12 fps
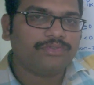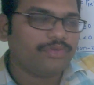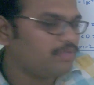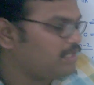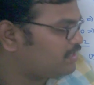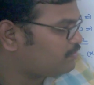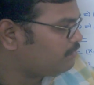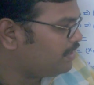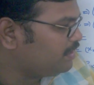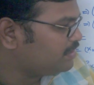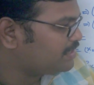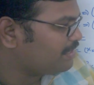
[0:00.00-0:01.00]
So that's
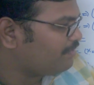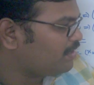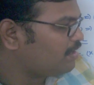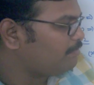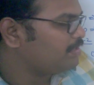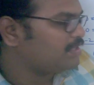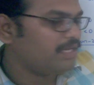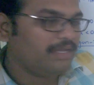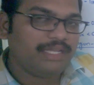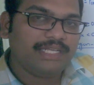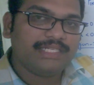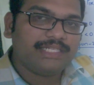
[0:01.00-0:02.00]
why 7, 3
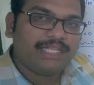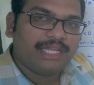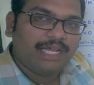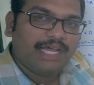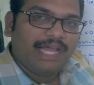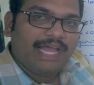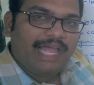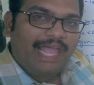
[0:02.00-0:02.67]
is the